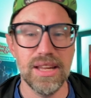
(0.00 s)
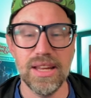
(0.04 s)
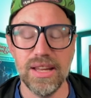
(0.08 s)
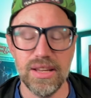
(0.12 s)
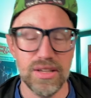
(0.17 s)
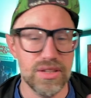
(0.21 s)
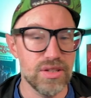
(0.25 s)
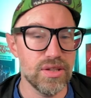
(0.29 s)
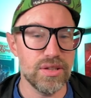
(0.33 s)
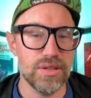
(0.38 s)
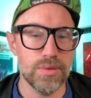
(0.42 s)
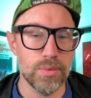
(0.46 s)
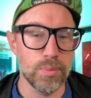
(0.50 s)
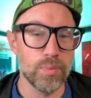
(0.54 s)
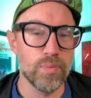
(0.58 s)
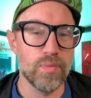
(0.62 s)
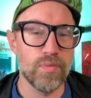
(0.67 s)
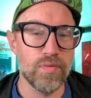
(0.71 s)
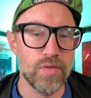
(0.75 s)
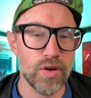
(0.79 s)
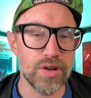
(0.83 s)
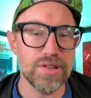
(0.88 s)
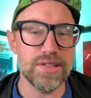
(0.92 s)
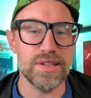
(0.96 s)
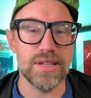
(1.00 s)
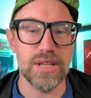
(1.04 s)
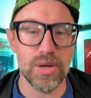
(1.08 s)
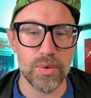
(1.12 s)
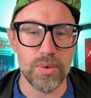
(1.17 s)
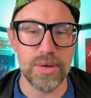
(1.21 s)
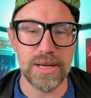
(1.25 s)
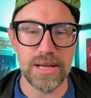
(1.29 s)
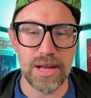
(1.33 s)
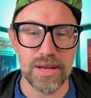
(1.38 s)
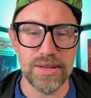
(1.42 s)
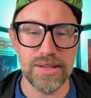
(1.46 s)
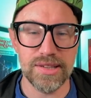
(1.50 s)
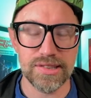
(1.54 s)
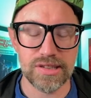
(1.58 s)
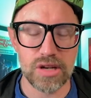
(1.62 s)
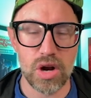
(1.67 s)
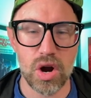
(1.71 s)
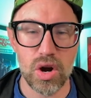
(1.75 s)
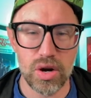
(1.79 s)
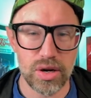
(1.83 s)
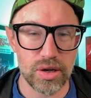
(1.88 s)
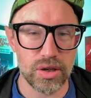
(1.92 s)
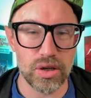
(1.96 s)
The versatility on this
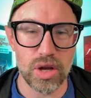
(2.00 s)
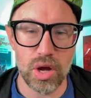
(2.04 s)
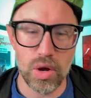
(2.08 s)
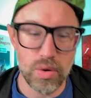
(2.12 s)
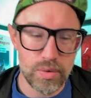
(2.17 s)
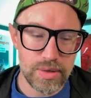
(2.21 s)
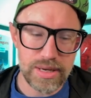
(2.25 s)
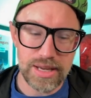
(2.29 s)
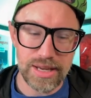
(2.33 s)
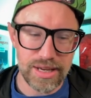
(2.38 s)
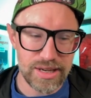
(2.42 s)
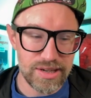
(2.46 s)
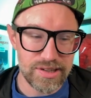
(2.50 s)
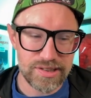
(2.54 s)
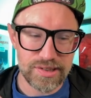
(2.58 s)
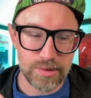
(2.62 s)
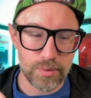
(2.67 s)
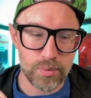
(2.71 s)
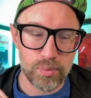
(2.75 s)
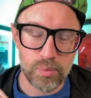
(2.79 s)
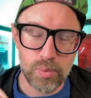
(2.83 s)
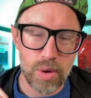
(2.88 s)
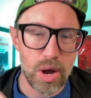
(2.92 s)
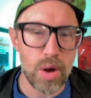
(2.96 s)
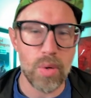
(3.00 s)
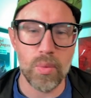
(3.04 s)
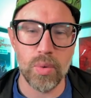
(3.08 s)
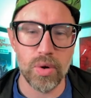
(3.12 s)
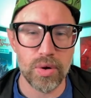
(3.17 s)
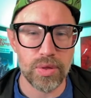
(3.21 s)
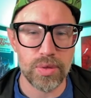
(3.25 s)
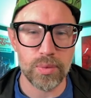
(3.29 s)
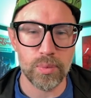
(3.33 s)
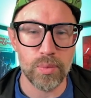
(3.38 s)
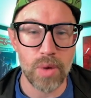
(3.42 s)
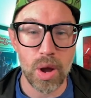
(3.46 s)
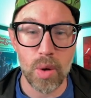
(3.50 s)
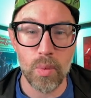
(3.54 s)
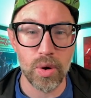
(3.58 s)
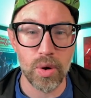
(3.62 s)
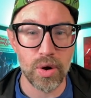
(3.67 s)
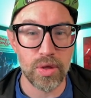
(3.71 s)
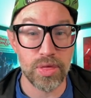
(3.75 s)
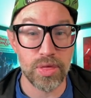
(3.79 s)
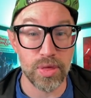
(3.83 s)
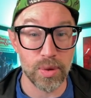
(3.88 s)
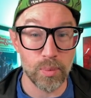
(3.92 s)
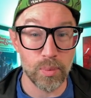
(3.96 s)
card alone is well worth
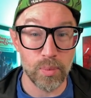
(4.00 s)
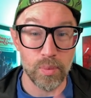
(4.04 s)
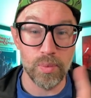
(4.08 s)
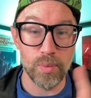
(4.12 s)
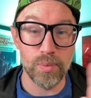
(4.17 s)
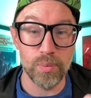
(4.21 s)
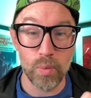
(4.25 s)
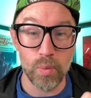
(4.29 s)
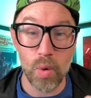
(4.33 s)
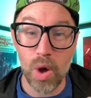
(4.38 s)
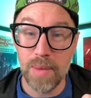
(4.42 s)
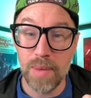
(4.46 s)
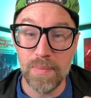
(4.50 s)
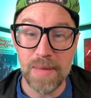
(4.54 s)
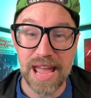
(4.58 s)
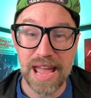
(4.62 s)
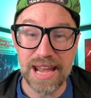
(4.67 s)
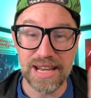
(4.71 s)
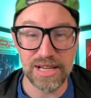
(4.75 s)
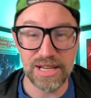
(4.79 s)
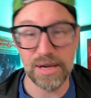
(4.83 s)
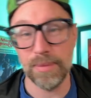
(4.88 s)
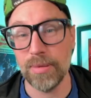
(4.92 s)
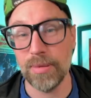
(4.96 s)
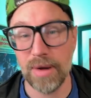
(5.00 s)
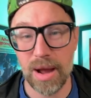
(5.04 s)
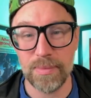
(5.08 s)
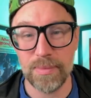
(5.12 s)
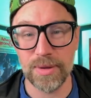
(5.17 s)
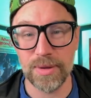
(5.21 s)
the 1 mana you're probably